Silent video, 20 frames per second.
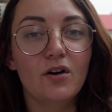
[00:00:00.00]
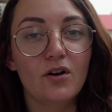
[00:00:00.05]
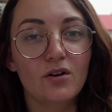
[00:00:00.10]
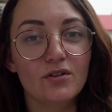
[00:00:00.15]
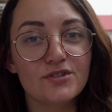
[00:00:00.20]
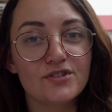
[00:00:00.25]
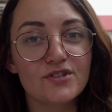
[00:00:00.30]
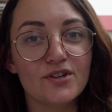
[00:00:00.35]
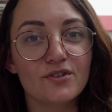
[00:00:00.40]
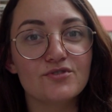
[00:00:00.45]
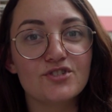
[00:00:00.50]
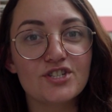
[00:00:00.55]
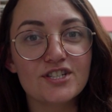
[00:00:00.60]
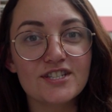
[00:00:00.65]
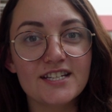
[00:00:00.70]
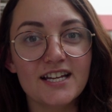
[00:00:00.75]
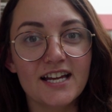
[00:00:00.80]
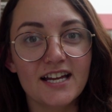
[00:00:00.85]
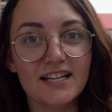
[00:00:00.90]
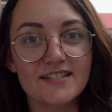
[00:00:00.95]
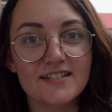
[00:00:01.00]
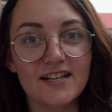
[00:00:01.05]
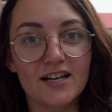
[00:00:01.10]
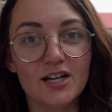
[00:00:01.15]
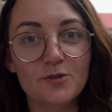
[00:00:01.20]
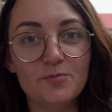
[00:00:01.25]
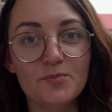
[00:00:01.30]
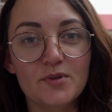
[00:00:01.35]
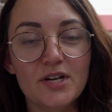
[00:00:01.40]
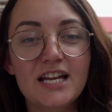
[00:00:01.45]
Also, just a heads
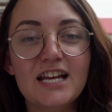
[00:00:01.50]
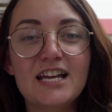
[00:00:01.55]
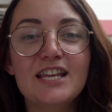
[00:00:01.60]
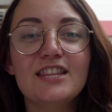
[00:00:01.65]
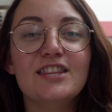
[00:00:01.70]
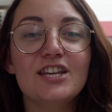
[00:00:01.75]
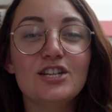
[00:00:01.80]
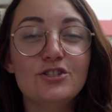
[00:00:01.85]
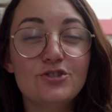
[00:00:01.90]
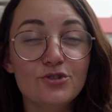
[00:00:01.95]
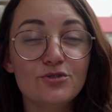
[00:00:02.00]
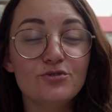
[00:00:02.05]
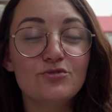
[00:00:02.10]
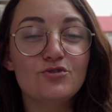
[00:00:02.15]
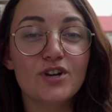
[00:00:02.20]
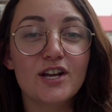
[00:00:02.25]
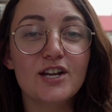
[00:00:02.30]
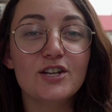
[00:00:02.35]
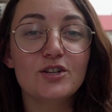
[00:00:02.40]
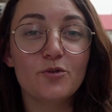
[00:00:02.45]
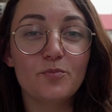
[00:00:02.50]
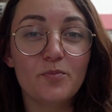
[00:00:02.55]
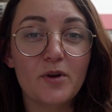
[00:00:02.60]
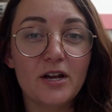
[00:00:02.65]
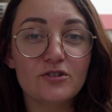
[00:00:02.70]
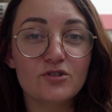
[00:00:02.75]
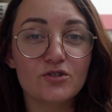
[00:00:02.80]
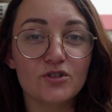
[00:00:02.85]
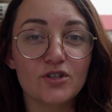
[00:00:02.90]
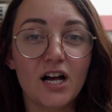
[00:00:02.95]
up, they do drain your
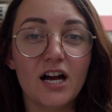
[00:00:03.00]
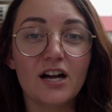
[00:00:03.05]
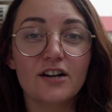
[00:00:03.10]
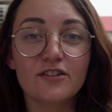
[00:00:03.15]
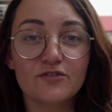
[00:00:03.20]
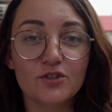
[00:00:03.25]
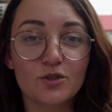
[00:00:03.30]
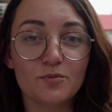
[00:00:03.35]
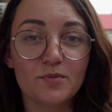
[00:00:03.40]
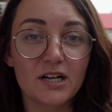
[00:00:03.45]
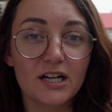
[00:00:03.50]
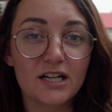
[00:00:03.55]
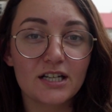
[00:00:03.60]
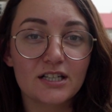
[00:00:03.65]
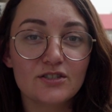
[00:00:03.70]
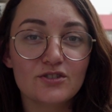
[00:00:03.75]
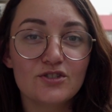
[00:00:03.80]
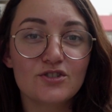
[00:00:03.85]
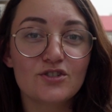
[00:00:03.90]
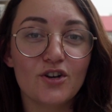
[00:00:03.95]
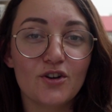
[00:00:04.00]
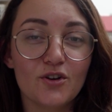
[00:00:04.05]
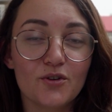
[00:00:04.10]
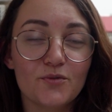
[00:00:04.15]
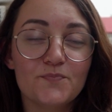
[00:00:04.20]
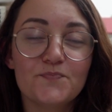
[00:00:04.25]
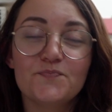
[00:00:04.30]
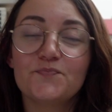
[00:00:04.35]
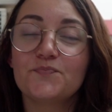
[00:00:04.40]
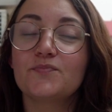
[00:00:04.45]
petrol out of your bike, so
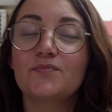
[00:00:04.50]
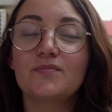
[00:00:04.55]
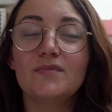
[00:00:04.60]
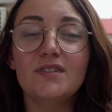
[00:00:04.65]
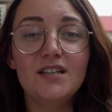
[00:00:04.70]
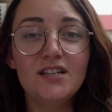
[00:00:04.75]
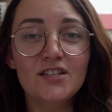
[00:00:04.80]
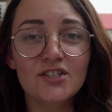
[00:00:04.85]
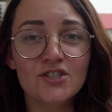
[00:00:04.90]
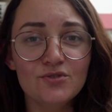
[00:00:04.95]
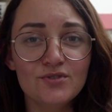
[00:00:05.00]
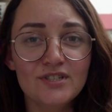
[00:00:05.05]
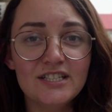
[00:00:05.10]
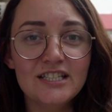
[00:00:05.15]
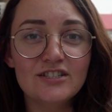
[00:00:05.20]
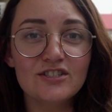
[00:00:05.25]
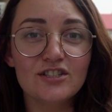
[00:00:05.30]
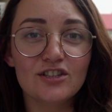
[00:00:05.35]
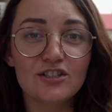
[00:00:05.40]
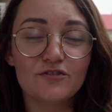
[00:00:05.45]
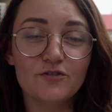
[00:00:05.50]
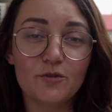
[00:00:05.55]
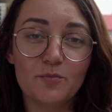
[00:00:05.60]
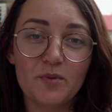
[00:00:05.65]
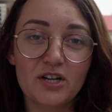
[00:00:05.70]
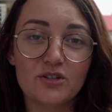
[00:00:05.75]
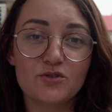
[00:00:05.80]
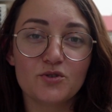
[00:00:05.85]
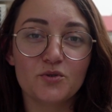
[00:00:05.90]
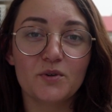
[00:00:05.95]
you need to look for
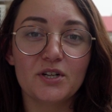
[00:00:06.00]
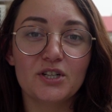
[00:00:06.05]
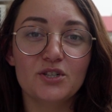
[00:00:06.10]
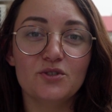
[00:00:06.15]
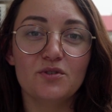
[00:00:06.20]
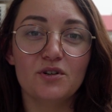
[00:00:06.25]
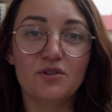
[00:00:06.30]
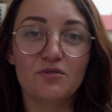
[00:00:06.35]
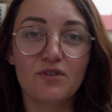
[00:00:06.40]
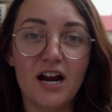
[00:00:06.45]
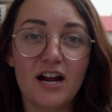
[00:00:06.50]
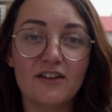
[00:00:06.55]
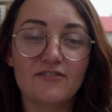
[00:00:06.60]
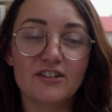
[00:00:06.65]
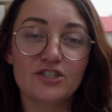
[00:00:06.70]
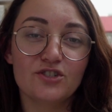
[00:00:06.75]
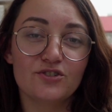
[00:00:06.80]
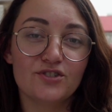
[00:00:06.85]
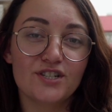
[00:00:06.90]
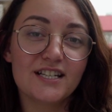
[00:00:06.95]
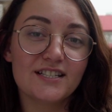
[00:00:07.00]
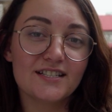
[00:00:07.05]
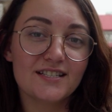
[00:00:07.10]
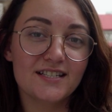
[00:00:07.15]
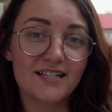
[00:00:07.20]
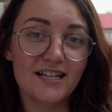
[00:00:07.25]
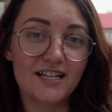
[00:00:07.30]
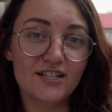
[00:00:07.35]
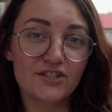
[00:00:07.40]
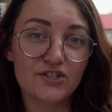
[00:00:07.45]
petrol when you arrive at your
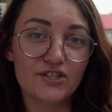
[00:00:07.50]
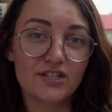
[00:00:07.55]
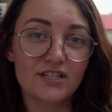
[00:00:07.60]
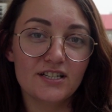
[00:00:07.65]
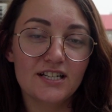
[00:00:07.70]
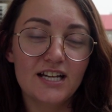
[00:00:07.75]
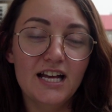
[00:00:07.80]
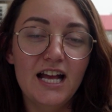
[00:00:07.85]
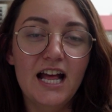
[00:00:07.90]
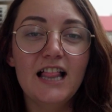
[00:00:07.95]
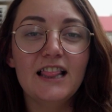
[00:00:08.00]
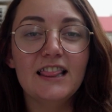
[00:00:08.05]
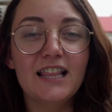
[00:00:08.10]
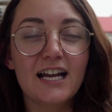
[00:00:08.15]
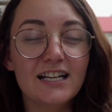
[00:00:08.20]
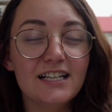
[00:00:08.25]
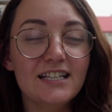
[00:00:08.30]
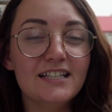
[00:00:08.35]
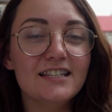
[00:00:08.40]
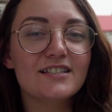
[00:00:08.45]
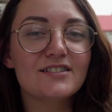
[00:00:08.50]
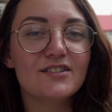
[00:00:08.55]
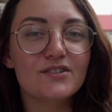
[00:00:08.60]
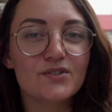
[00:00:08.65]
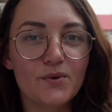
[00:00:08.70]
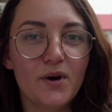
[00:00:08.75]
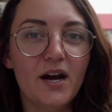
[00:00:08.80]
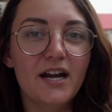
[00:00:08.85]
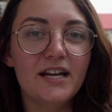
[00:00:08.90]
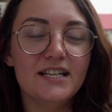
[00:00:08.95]
destination. Luckily, this is
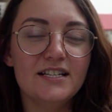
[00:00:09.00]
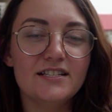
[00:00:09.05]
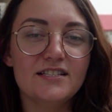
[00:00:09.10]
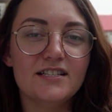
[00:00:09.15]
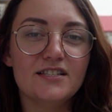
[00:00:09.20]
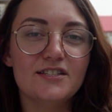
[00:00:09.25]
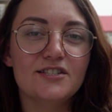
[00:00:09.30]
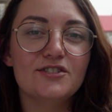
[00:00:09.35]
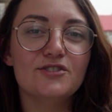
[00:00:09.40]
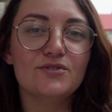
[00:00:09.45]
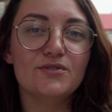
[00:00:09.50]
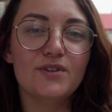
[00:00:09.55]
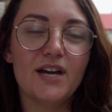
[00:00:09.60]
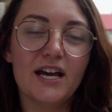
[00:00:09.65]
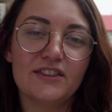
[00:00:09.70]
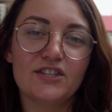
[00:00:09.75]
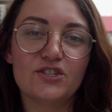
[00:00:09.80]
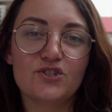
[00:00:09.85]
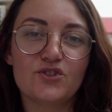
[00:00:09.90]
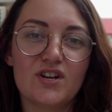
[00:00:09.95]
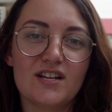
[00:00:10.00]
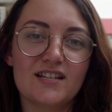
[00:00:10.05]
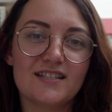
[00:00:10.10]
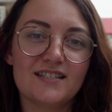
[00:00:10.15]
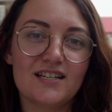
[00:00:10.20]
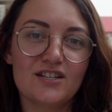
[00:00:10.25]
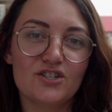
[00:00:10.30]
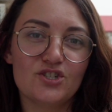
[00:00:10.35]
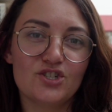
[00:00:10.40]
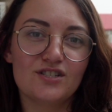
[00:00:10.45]
quite easy to do at the train
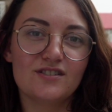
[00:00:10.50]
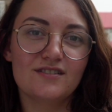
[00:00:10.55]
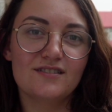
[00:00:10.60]
station.